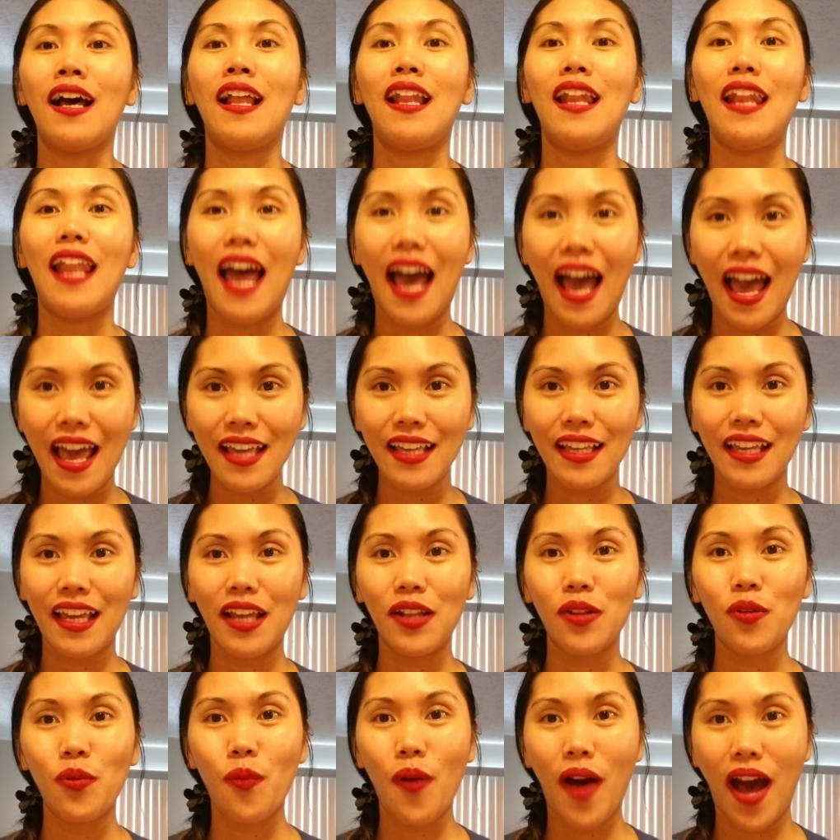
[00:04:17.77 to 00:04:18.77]
like
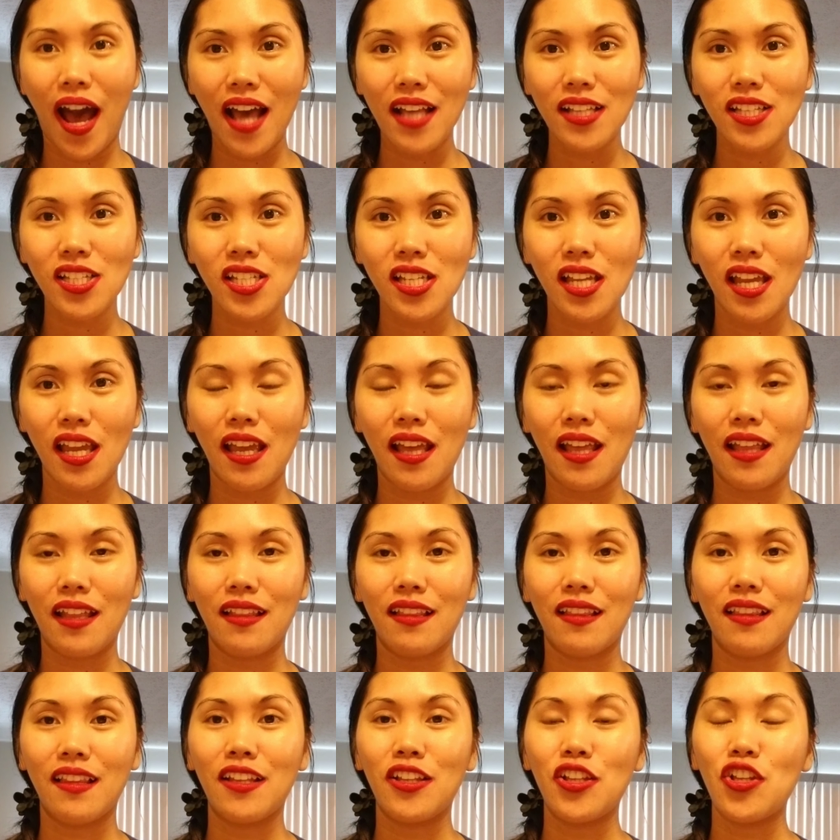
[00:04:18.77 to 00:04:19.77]
and watch
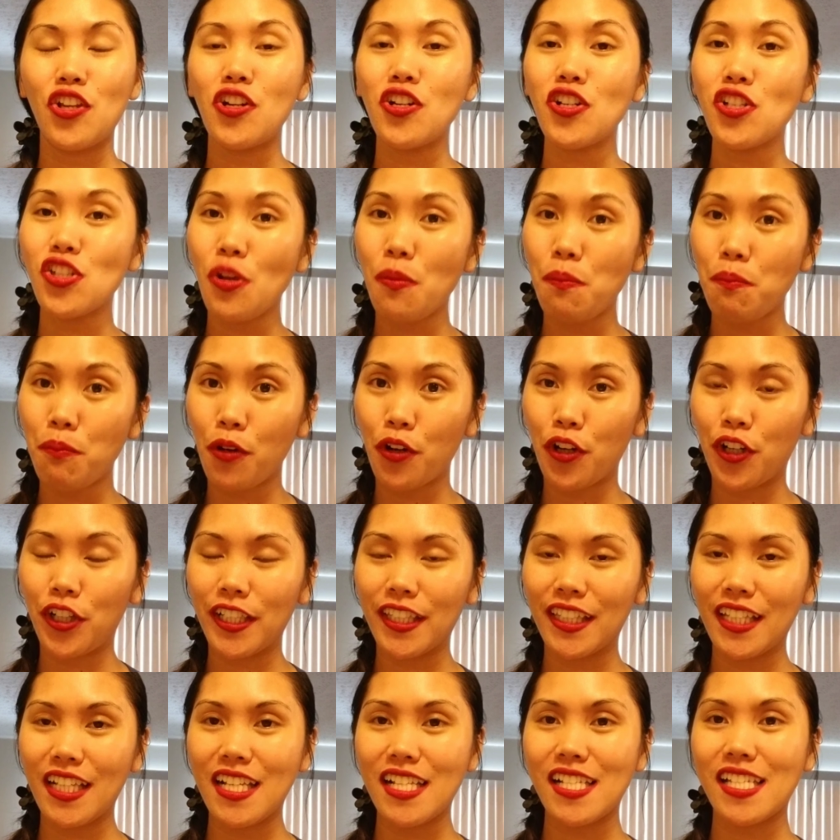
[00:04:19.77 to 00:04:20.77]
and your
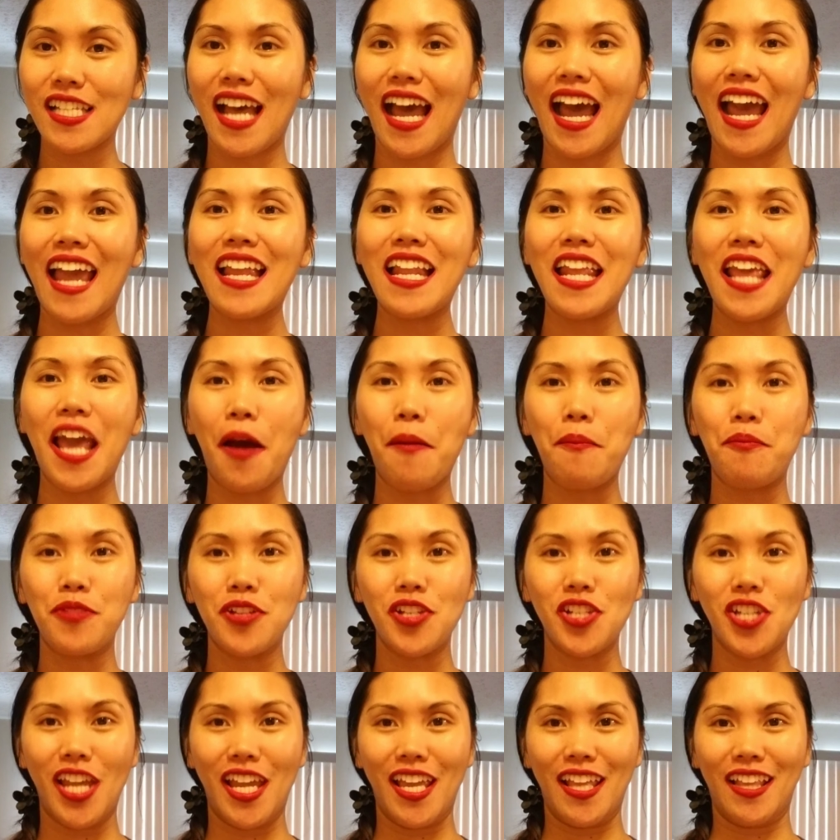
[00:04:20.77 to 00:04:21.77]
support is highly
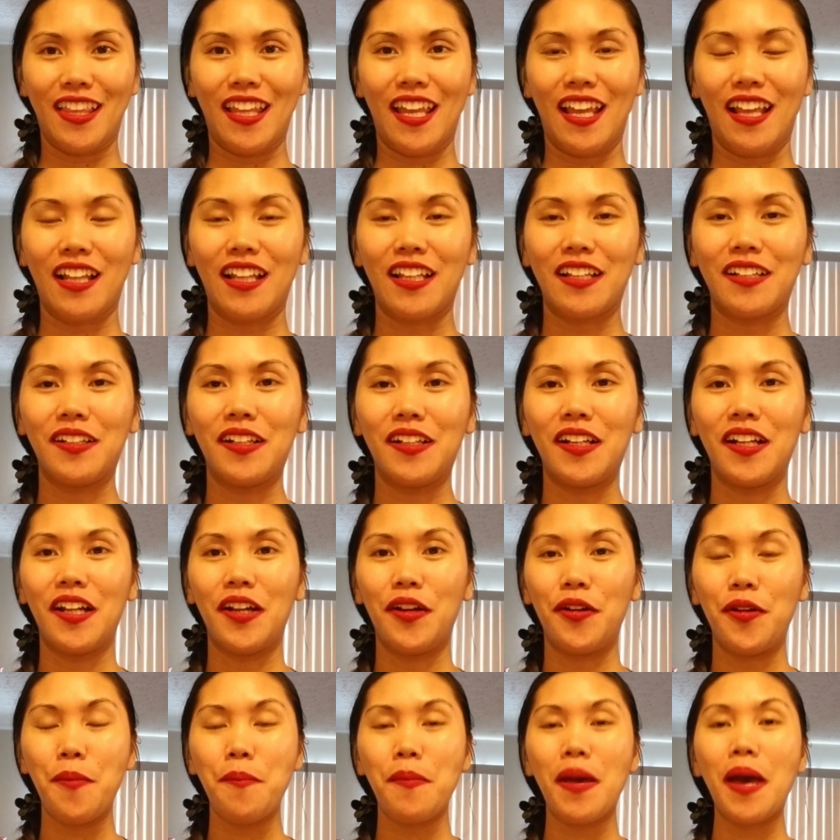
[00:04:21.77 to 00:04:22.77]
appreciated
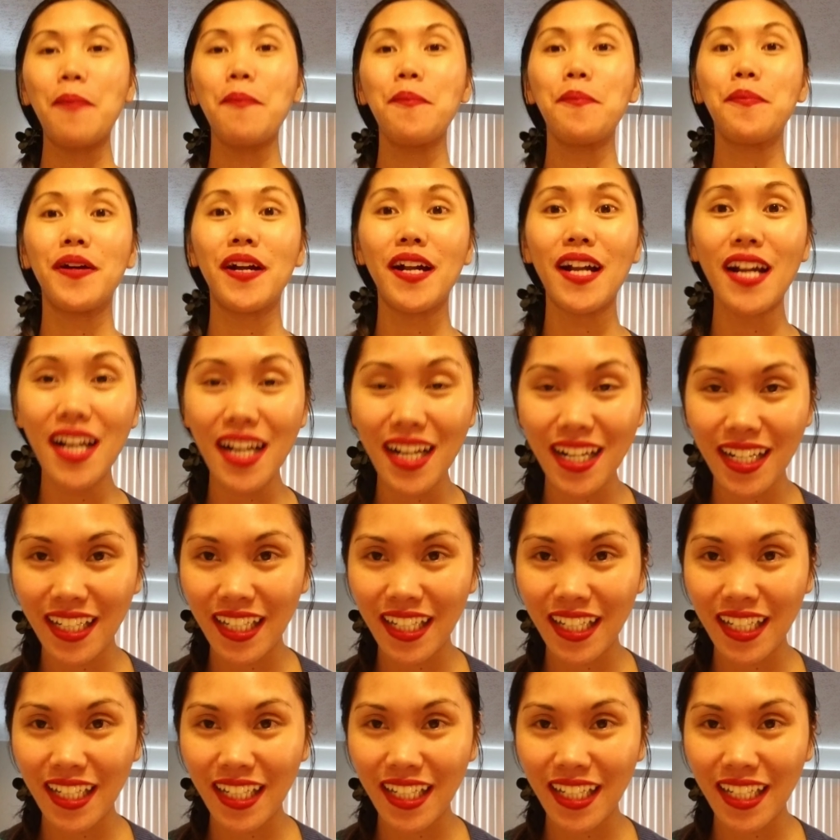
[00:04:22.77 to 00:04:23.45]
remember